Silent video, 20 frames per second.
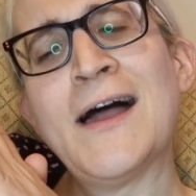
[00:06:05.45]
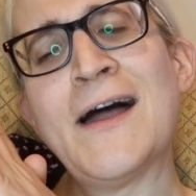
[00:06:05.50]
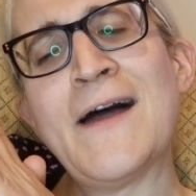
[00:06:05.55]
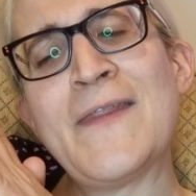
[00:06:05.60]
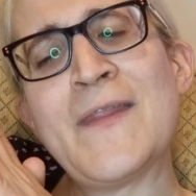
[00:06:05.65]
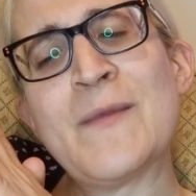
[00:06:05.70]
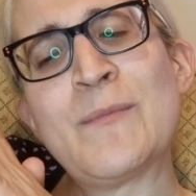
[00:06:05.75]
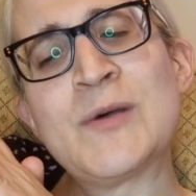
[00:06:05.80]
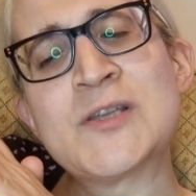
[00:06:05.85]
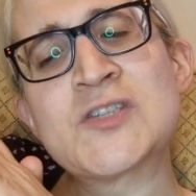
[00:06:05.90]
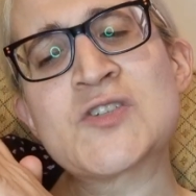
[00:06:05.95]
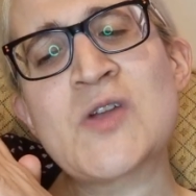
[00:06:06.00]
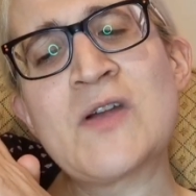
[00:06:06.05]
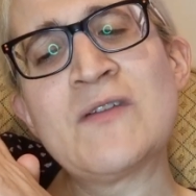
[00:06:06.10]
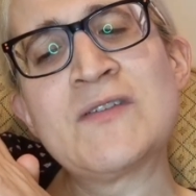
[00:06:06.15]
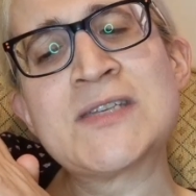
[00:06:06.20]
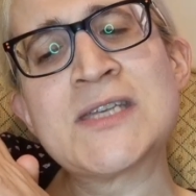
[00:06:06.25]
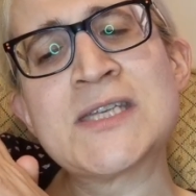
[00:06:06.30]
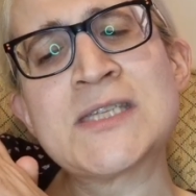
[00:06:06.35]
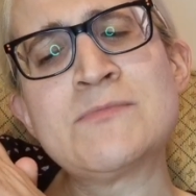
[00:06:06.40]
And the bus
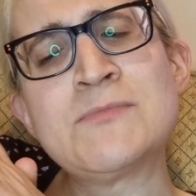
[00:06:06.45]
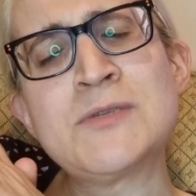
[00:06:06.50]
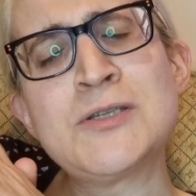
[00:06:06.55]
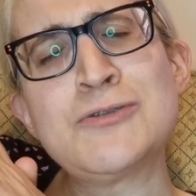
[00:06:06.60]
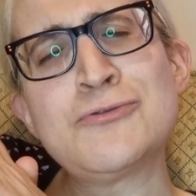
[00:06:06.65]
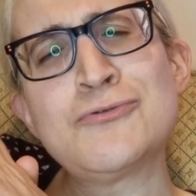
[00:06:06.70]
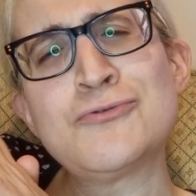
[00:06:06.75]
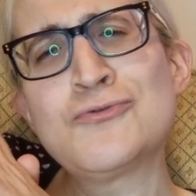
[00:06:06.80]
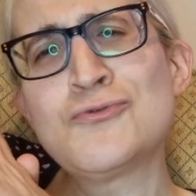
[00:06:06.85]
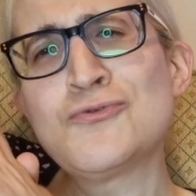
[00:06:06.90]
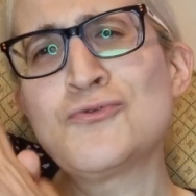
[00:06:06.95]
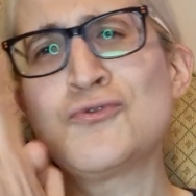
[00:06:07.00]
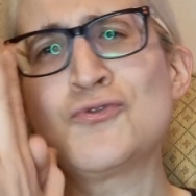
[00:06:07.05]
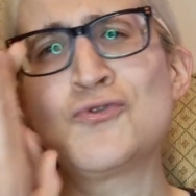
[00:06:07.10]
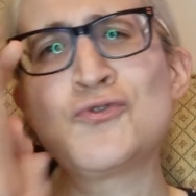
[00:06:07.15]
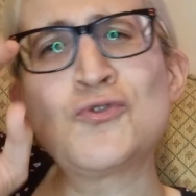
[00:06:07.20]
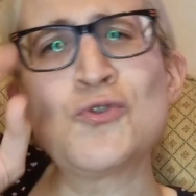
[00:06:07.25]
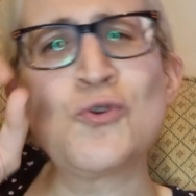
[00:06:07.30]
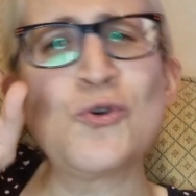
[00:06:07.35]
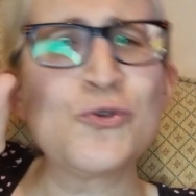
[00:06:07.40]
driver says to me,
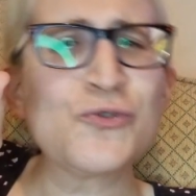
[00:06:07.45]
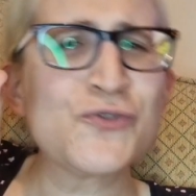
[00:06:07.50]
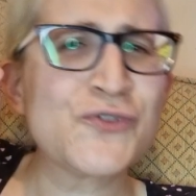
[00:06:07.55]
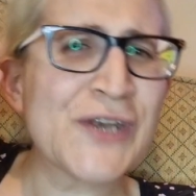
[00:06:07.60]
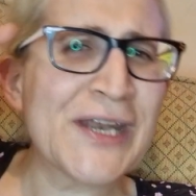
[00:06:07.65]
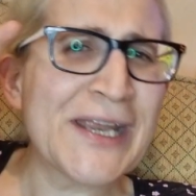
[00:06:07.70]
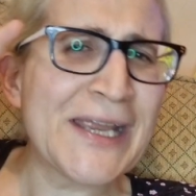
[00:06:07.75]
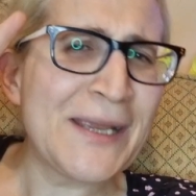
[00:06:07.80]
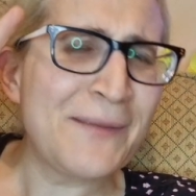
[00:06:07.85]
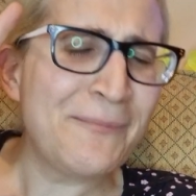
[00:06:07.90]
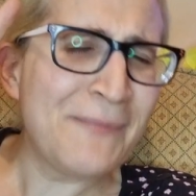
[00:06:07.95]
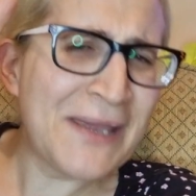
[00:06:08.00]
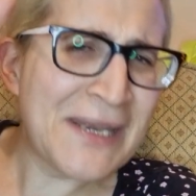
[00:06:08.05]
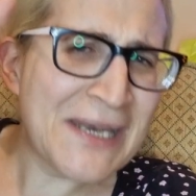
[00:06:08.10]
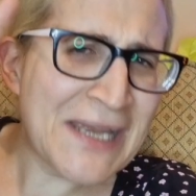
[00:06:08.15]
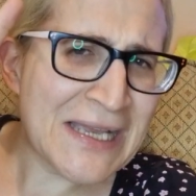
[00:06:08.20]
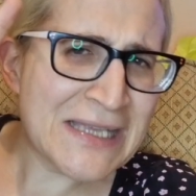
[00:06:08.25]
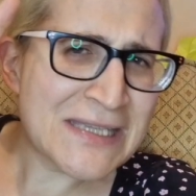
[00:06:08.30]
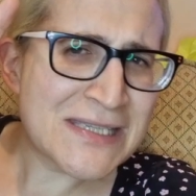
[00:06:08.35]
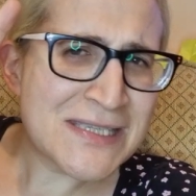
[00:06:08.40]
two, three
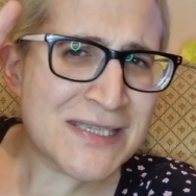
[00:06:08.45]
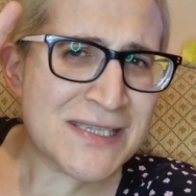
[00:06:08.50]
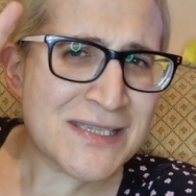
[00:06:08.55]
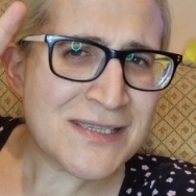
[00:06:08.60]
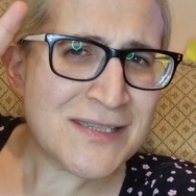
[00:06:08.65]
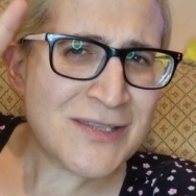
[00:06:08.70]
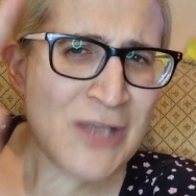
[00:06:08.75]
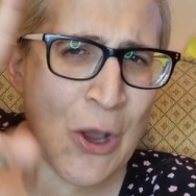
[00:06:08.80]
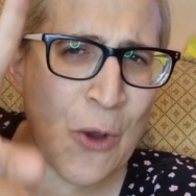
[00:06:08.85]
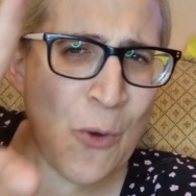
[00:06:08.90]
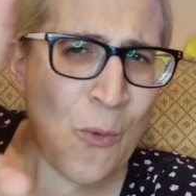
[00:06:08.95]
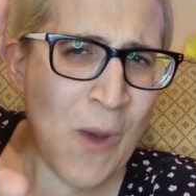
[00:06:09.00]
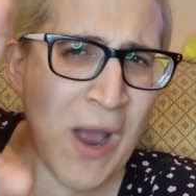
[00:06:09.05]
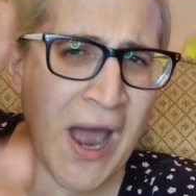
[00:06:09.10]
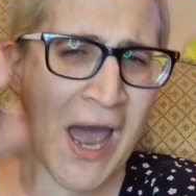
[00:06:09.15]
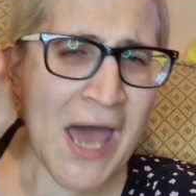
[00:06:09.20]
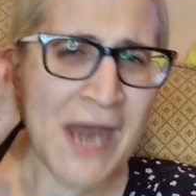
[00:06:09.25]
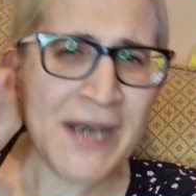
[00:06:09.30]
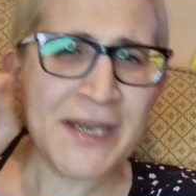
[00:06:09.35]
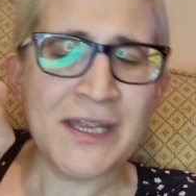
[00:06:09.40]
minutes. Don't
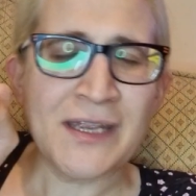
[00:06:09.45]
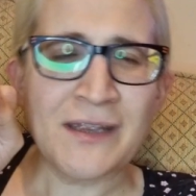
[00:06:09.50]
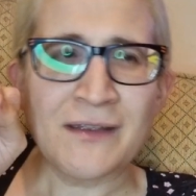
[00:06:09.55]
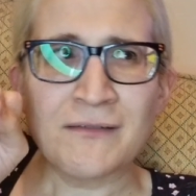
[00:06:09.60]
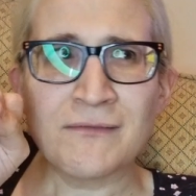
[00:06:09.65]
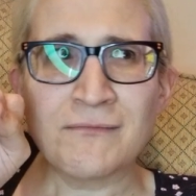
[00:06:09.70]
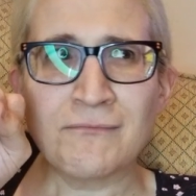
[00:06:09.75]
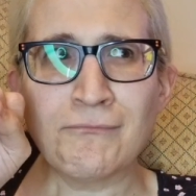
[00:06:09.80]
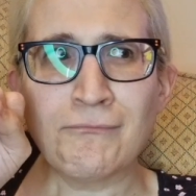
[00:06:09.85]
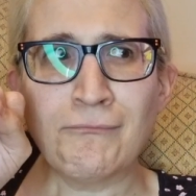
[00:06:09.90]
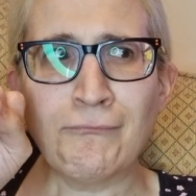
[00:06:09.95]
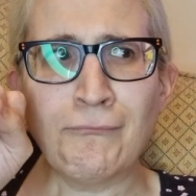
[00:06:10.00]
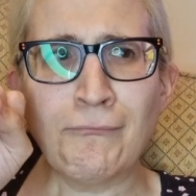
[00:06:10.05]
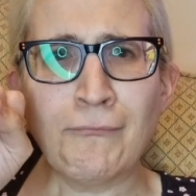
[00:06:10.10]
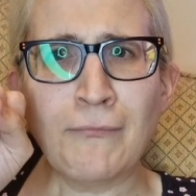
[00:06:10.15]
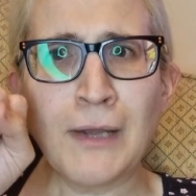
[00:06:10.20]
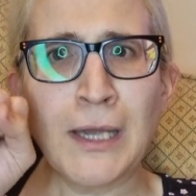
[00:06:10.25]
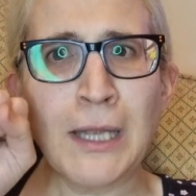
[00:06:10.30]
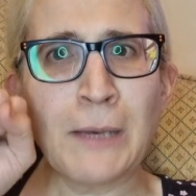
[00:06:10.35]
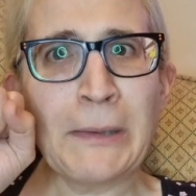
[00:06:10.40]
worry.
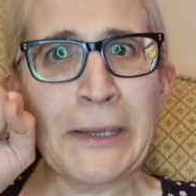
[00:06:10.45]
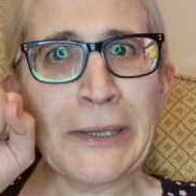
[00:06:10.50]
I'm